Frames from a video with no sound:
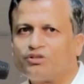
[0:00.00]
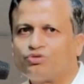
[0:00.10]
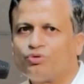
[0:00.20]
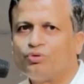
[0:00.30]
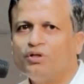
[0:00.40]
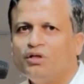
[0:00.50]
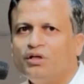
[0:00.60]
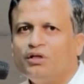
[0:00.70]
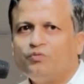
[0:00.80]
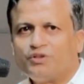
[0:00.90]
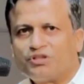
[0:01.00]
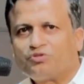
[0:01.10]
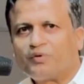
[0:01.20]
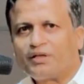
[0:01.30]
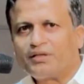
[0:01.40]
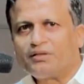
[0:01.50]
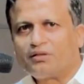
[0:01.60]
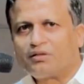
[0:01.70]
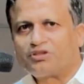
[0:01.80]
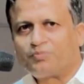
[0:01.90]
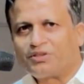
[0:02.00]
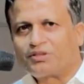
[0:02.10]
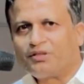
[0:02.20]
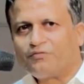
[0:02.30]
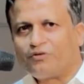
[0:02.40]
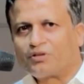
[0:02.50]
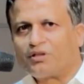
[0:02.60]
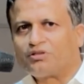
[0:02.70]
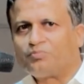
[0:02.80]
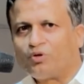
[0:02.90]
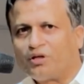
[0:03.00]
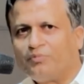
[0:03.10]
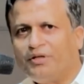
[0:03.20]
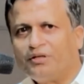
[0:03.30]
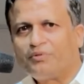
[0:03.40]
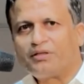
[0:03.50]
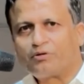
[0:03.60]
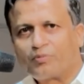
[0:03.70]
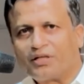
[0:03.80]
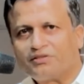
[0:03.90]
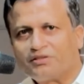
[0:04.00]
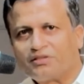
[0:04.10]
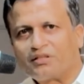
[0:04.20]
So which is why especially for the small and medium enterprises,